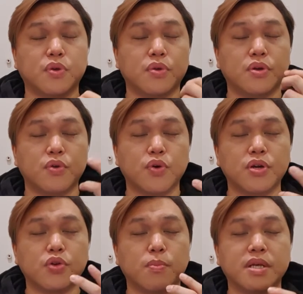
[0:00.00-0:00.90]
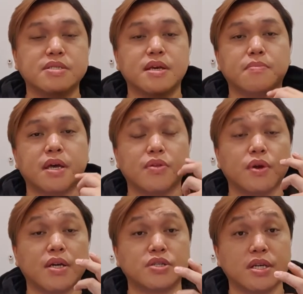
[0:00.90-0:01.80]
you own a domain's name, then you
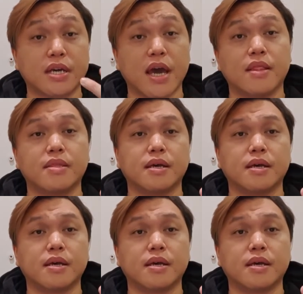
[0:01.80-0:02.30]
actually get